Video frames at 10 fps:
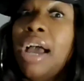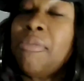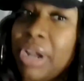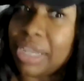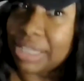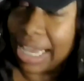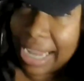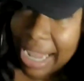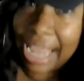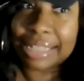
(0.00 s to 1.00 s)
wear a lot of
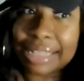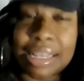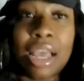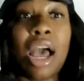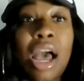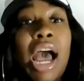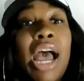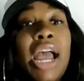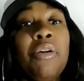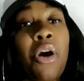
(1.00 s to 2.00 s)
hats.
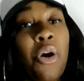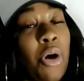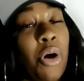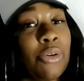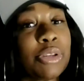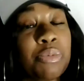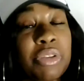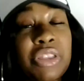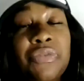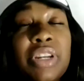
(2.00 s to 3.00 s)
I co-host
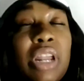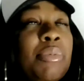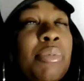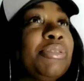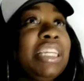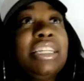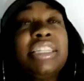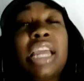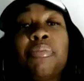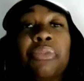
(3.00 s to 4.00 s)
with the phenomenal
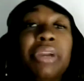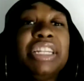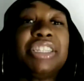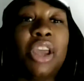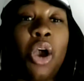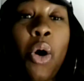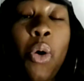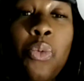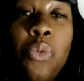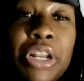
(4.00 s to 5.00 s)
DJ Preach.
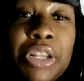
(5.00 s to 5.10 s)
Would